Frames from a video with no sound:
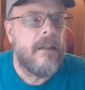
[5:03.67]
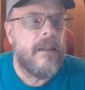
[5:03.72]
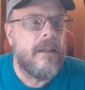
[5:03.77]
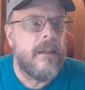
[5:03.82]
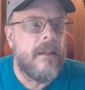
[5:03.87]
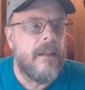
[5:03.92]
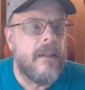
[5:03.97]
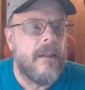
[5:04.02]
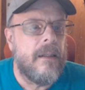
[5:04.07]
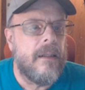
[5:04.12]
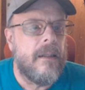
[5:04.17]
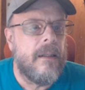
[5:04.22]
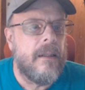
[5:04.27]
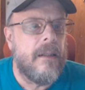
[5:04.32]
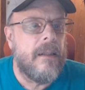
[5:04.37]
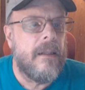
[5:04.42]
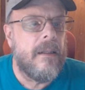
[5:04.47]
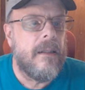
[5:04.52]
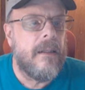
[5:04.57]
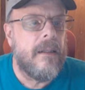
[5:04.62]

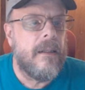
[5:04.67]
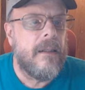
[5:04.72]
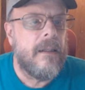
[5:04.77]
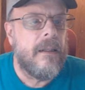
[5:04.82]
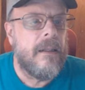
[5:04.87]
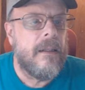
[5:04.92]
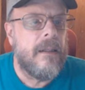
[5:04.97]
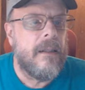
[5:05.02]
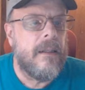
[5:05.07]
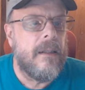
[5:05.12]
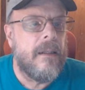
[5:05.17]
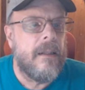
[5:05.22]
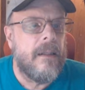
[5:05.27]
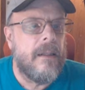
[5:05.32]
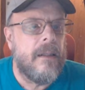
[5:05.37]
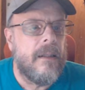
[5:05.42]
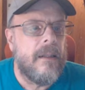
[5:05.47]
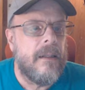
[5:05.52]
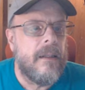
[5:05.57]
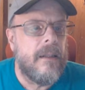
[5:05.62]

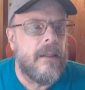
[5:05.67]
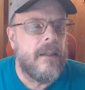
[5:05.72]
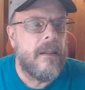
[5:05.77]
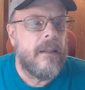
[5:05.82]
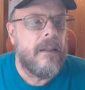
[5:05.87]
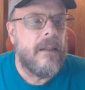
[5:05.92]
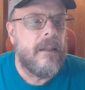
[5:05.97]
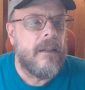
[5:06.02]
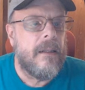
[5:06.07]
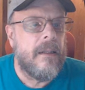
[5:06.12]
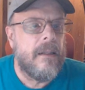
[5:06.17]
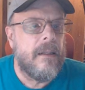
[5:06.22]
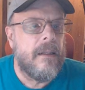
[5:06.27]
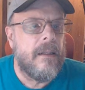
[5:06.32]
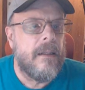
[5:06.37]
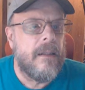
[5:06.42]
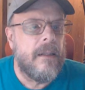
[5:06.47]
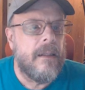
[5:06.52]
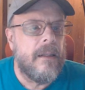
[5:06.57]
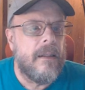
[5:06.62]

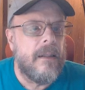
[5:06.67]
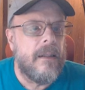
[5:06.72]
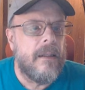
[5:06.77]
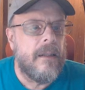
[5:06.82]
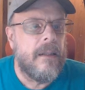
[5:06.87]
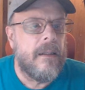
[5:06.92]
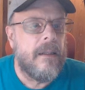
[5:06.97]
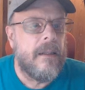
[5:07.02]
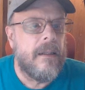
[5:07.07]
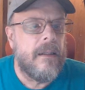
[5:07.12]
(silence)